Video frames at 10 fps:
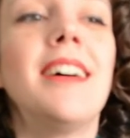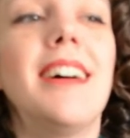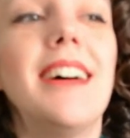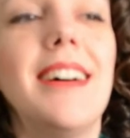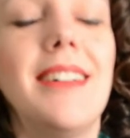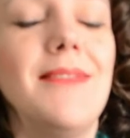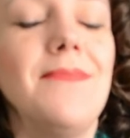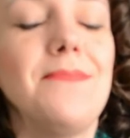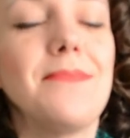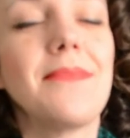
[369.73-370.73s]
Um,
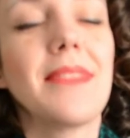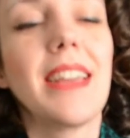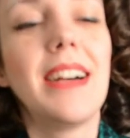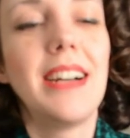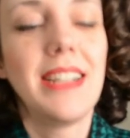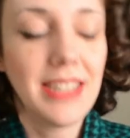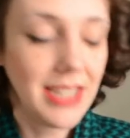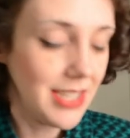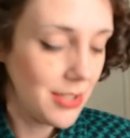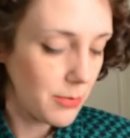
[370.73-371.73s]
and
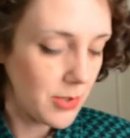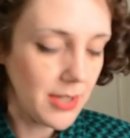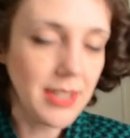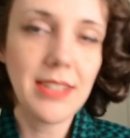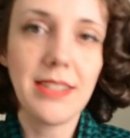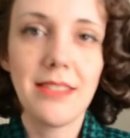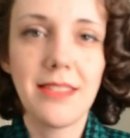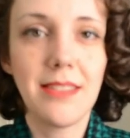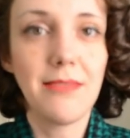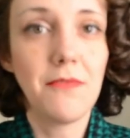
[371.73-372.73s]
this wool is
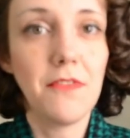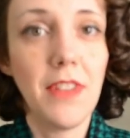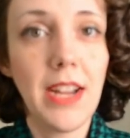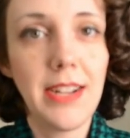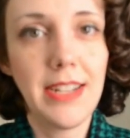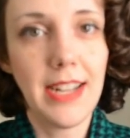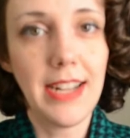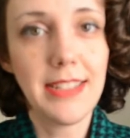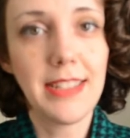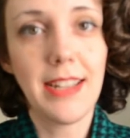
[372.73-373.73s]
very
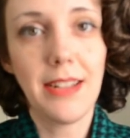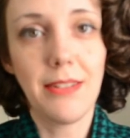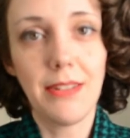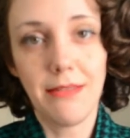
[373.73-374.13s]
nice. I